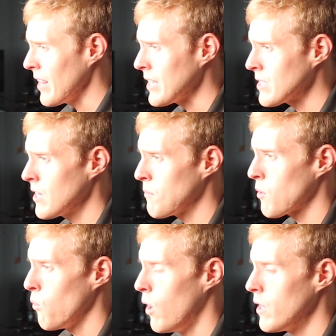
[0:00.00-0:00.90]
Lesson
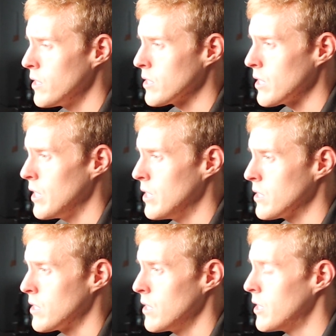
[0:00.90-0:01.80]
number one is,
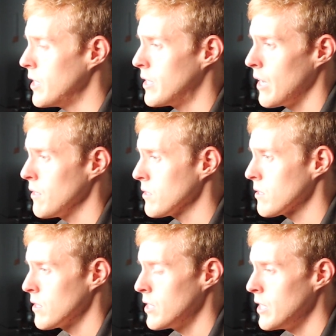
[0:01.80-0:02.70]
is the
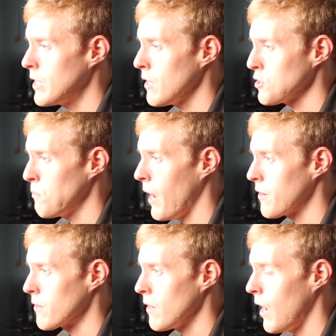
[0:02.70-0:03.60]
details. The details
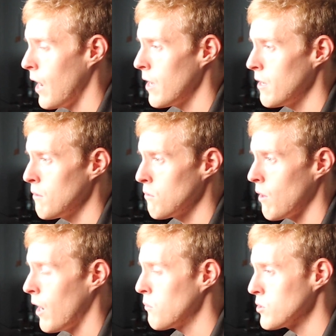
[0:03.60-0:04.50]
matter. I,
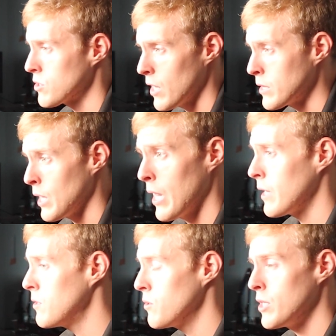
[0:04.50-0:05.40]
I, was, I thought
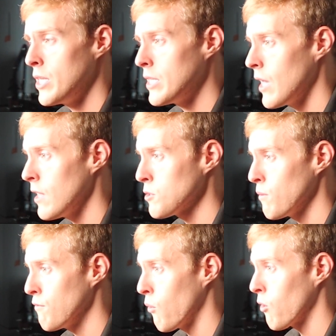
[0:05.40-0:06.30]
I knew the details
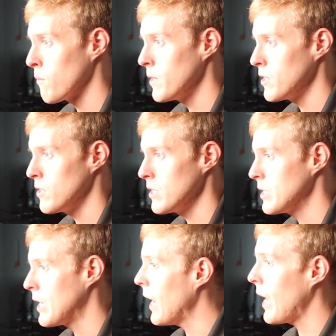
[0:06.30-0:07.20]
before, but you,
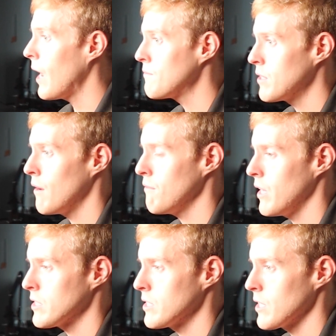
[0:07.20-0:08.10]
you gotta have tough
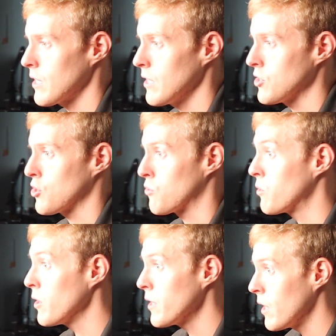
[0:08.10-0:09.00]
lessons like this to
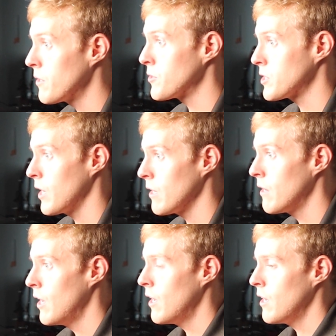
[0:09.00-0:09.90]
really
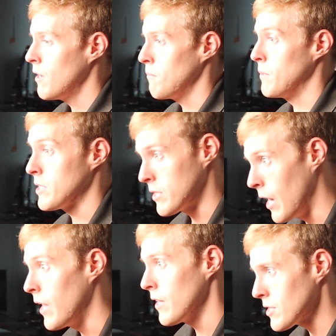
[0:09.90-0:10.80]
understand
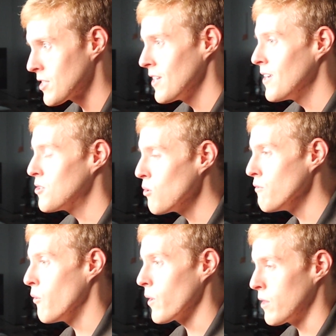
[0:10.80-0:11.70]
mistakes to
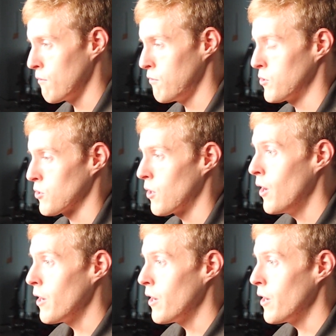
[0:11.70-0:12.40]
avoid in the future